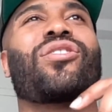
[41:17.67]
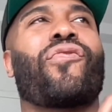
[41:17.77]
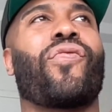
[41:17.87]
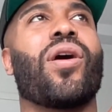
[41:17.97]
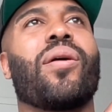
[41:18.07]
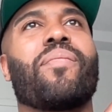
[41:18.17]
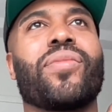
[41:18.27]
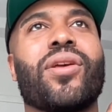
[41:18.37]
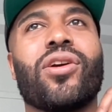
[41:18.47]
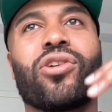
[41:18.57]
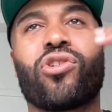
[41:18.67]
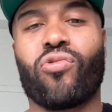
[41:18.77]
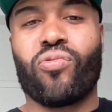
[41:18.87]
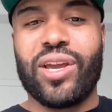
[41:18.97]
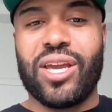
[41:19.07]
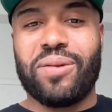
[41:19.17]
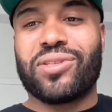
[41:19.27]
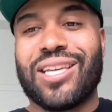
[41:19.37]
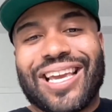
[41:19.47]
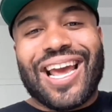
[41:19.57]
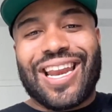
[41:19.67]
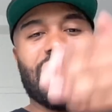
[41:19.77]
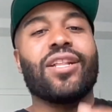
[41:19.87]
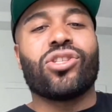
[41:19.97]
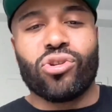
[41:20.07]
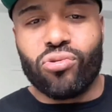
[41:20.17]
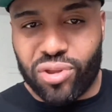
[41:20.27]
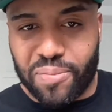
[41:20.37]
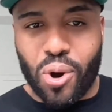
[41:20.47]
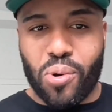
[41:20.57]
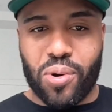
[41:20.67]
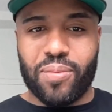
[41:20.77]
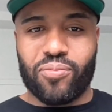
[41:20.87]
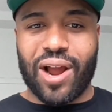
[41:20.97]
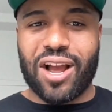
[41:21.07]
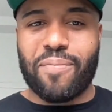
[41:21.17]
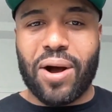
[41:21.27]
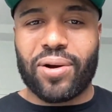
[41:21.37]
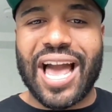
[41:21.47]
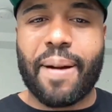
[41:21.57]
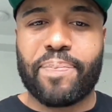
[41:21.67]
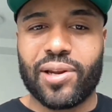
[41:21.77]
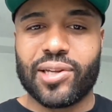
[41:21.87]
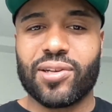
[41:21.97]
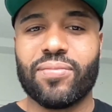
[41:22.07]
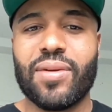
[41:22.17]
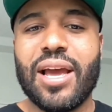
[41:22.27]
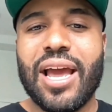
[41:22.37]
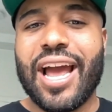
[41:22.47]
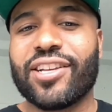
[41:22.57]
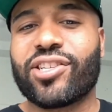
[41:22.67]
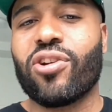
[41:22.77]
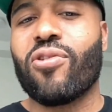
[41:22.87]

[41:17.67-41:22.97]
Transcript: from Cream to get into the poem, right? About capitalism. And so